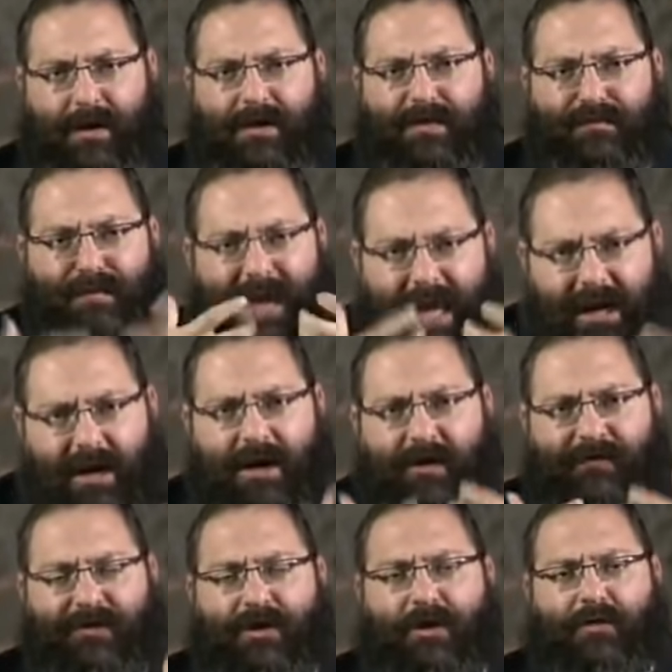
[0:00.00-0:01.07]
the meaning
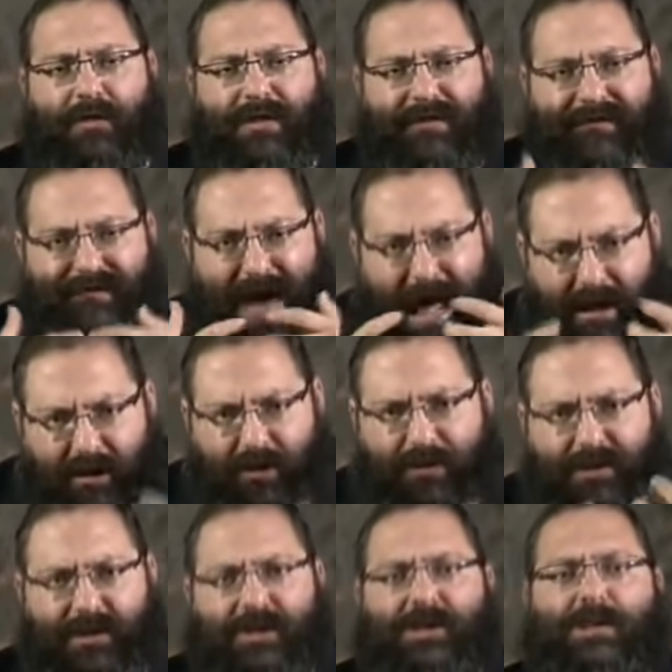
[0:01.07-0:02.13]
of Torah, the value
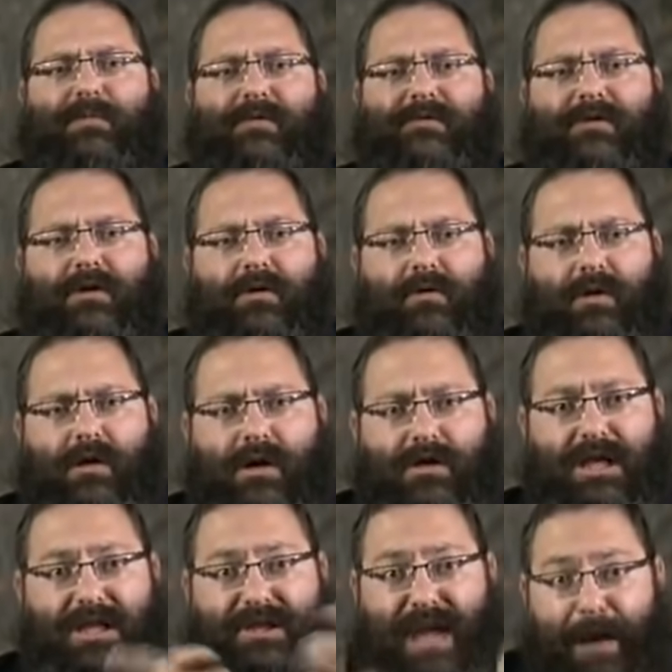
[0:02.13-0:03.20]
system of Torah,
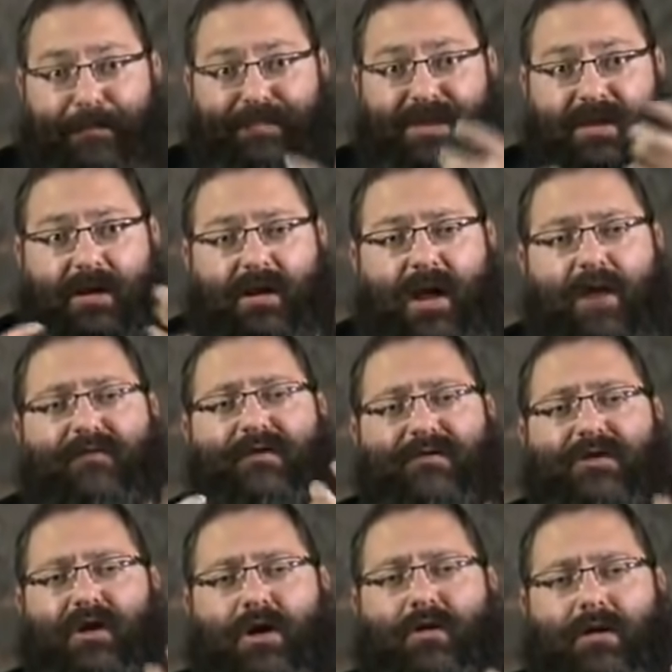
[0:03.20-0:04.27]
the depth and the love
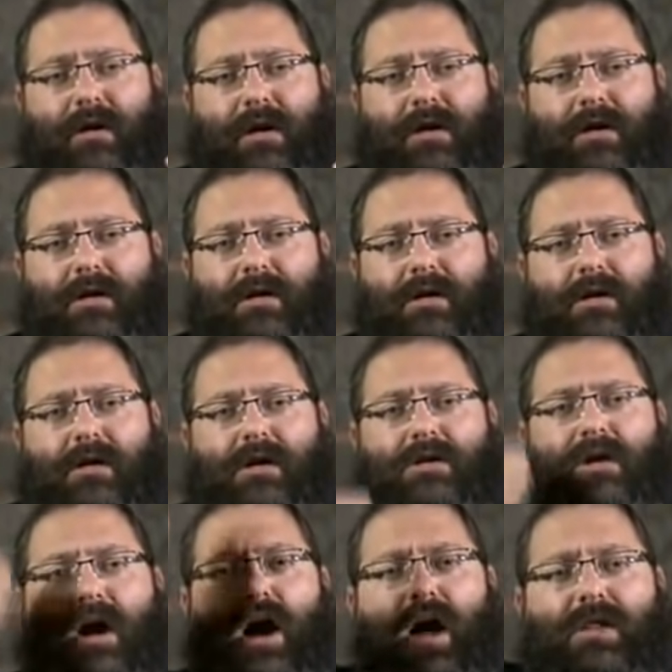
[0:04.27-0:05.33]
of Torah
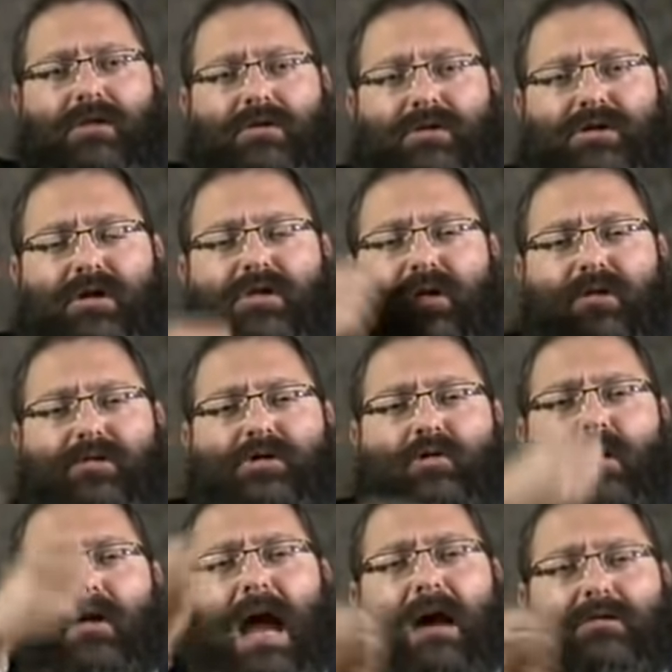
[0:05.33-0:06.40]
to others, to those who
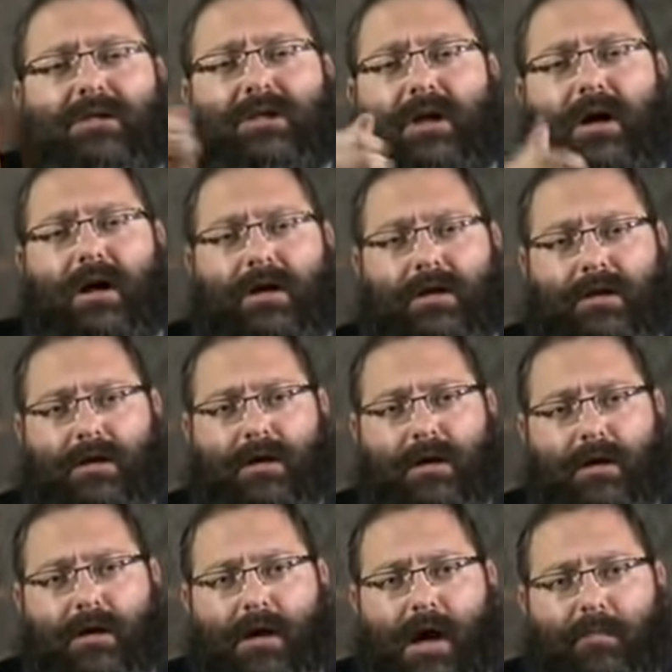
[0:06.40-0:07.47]
are outside.
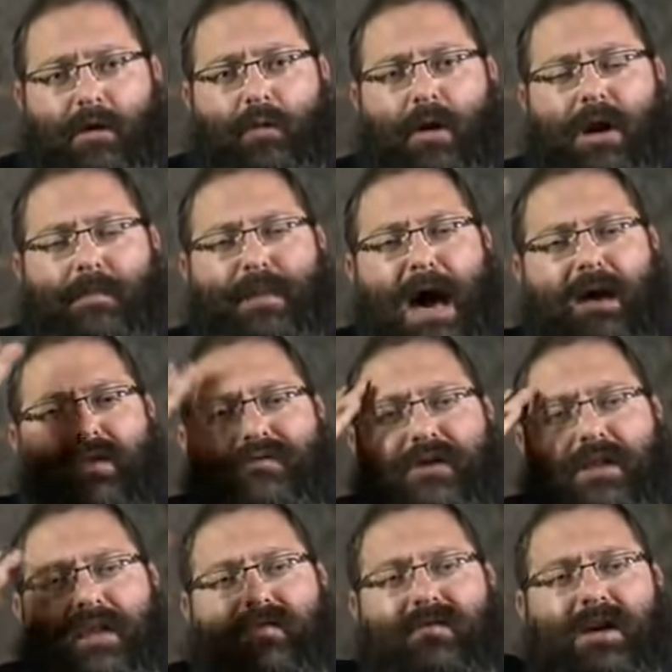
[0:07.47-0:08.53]
But what about if
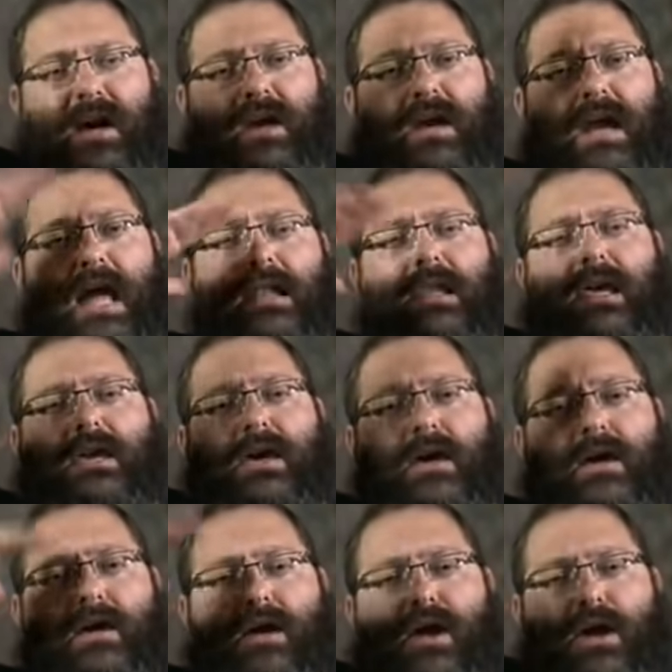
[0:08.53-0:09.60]
you're living on an
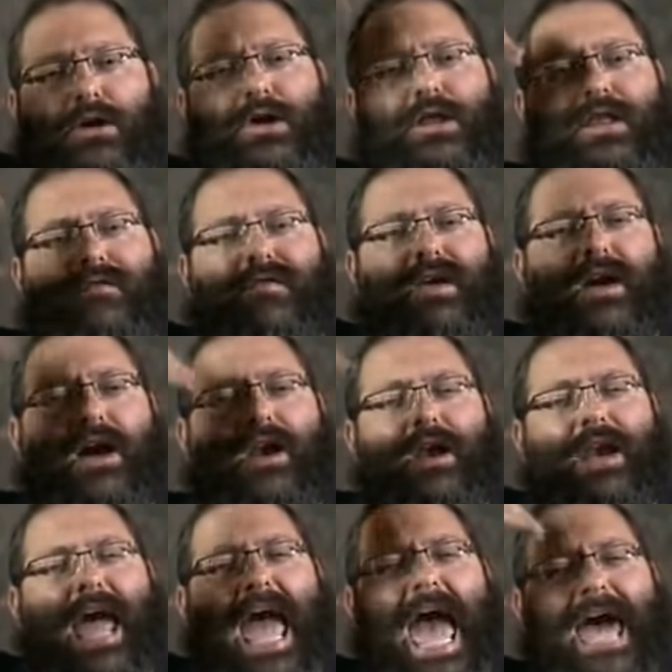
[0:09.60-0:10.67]
aliyah, you're living on
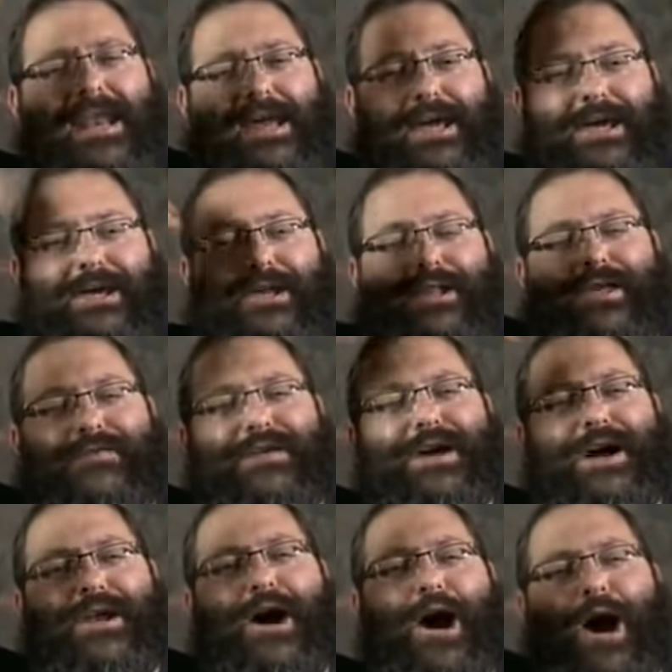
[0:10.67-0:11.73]
an attic, you're living
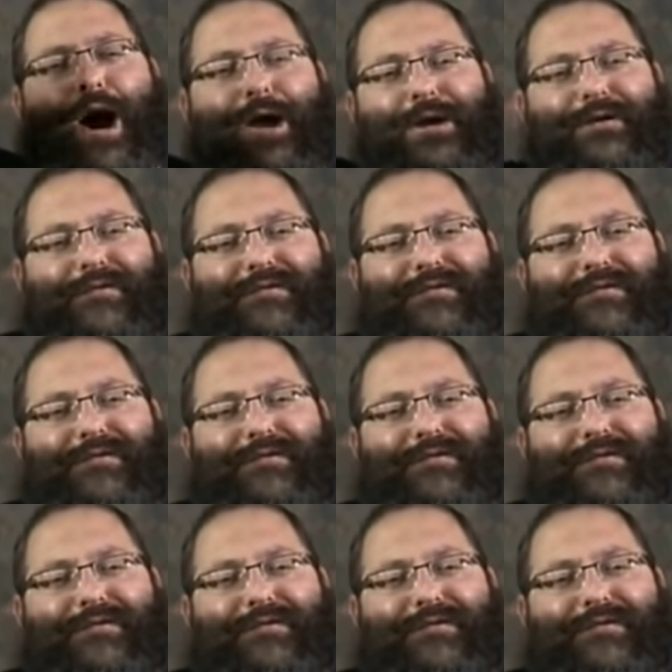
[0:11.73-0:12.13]
on a higher